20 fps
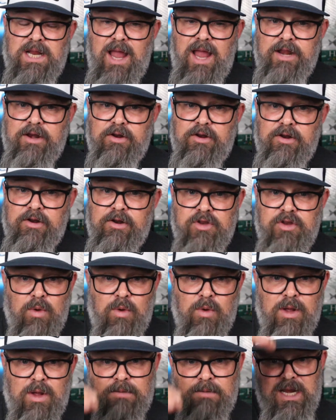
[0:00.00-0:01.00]
Do you want
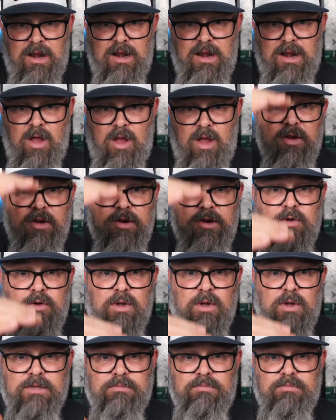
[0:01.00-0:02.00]
something longer? Do you want
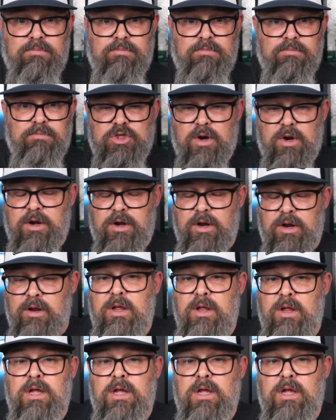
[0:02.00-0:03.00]
something shorter?
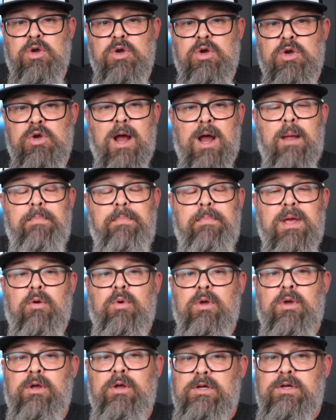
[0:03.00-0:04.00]
Do you want a bigger reel,
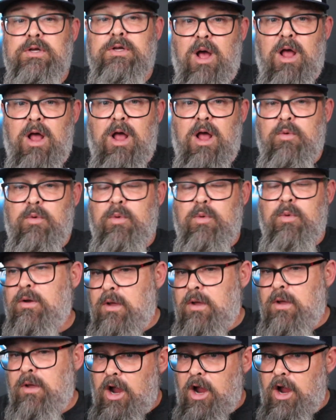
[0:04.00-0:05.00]
smaller reel?
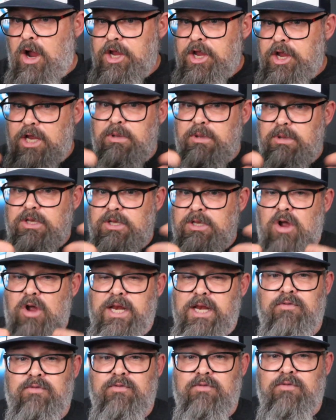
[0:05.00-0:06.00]
Are you going to be targeting
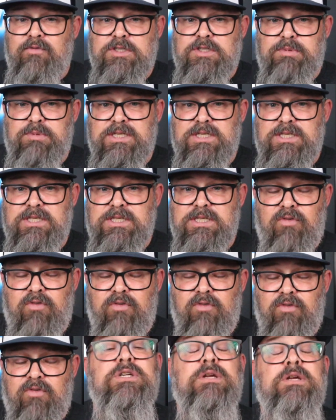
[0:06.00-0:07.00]
different species of fish?
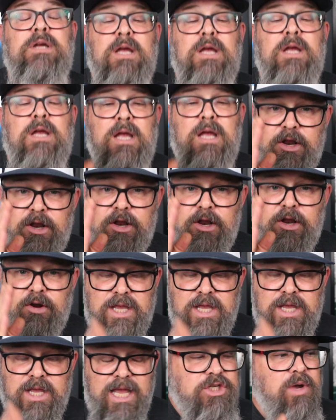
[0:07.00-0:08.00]
It'll get
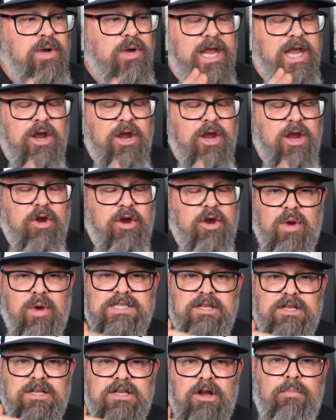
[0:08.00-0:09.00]
you a great
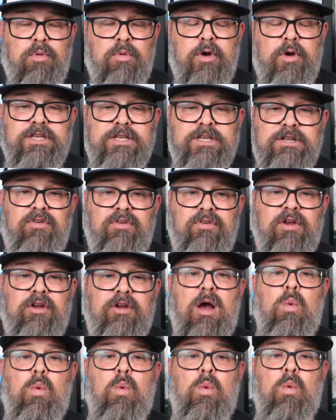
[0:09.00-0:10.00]
starting point to figure out
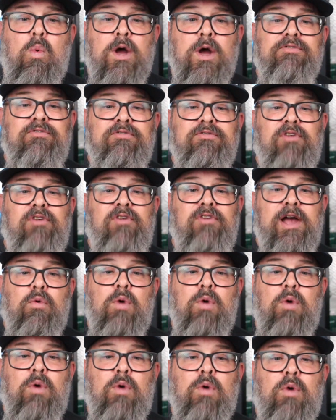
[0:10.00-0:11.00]
what your final rod
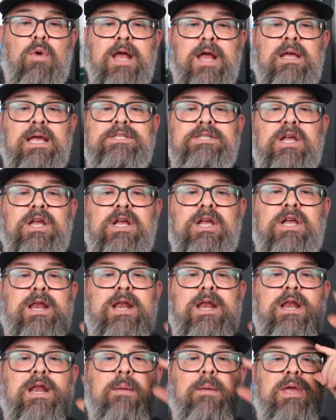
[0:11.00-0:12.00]
is going to wind up
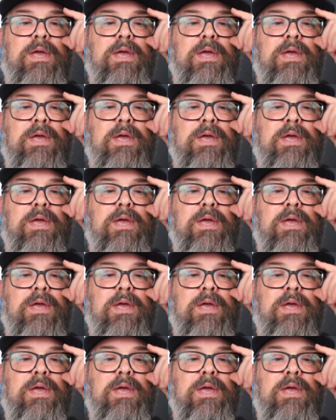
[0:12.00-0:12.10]
being.